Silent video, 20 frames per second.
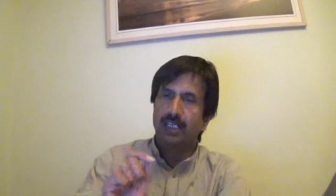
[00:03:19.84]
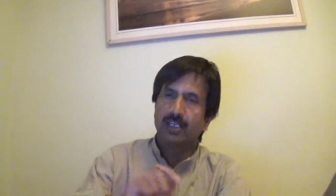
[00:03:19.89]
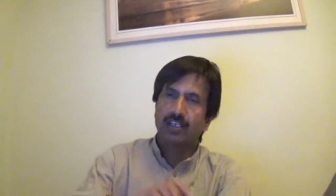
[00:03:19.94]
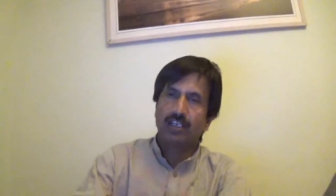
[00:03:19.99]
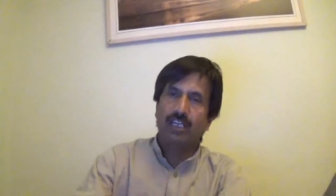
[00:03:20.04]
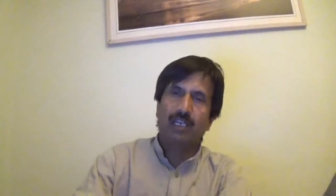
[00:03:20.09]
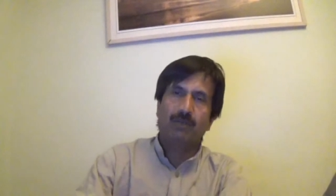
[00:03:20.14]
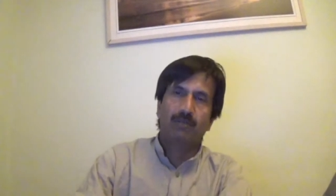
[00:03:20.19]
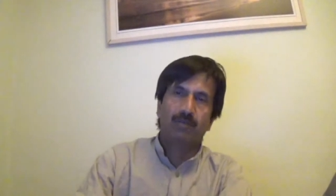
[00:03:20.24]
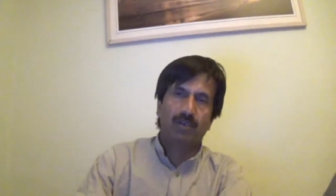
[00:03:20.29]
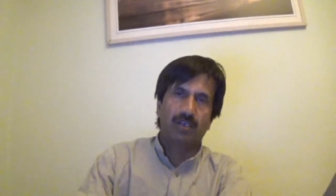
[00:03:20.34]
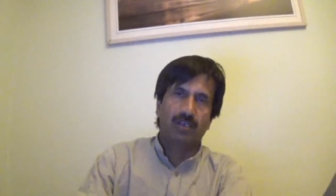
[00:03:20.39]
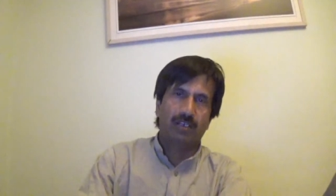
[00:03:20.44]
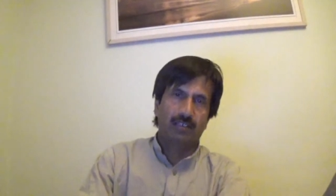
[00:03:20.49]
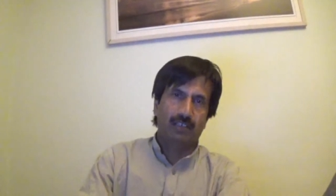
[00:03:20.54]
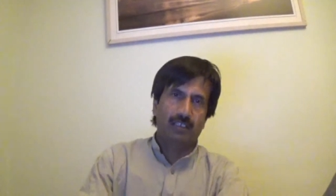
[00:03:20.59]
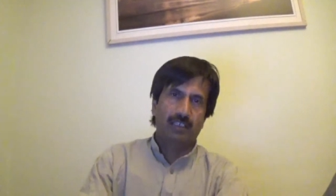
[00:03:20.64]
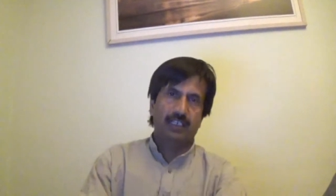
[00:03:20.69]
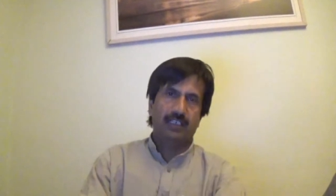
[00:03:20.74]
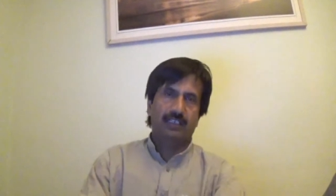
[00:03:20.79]
camera
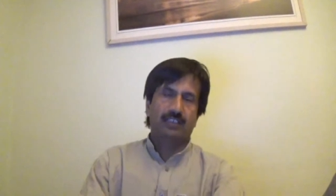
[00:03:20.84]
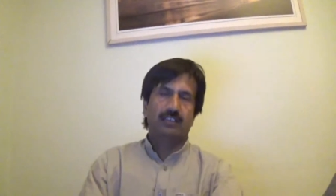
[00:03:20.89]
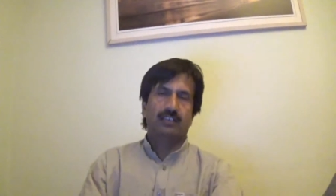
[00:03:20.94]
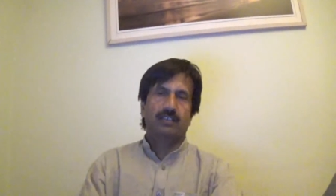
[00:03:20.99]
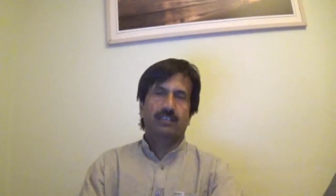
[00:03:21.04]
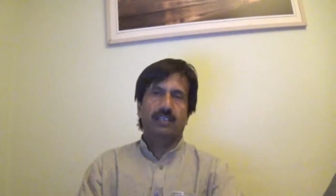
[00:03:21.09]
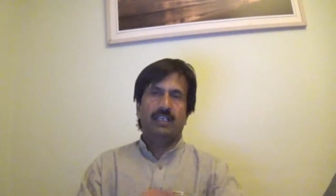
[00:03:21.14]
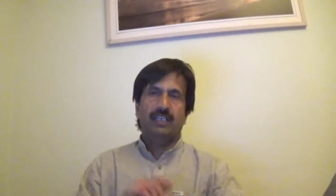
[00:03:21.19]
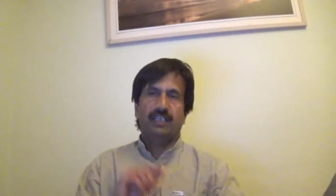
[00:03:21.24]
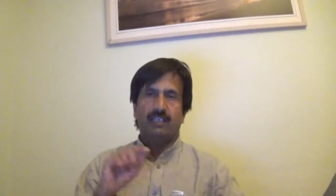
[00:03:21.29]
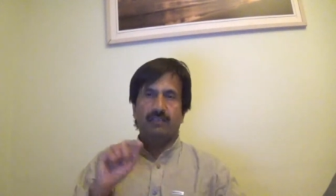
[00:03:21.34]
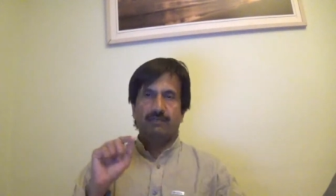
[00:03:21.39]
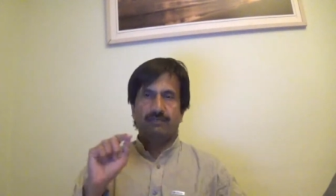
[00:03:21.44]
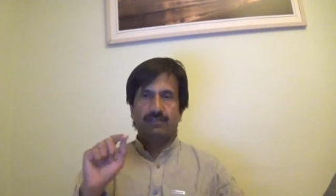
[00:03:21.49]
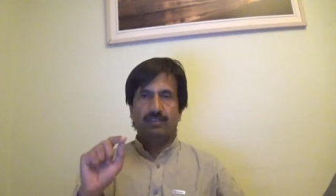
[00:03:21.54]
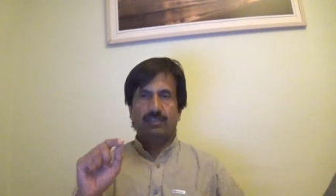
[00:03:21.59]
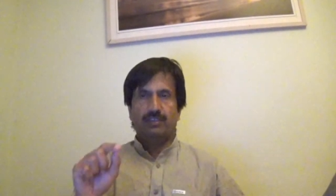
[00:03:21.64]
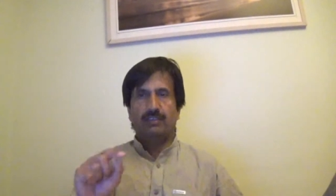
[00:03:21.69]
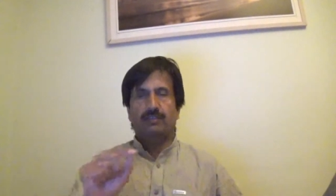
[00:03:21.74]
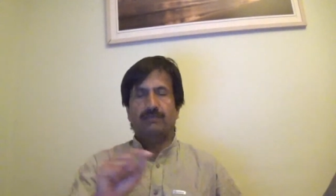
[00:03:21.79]
at the end of
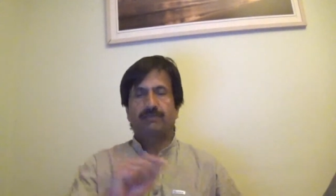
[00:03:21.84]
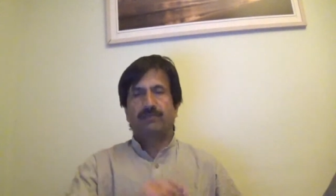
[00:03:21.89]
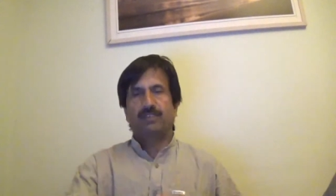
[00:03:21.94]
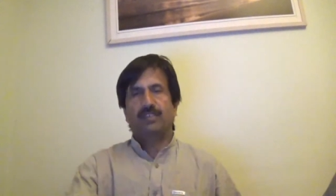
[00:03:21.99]
the,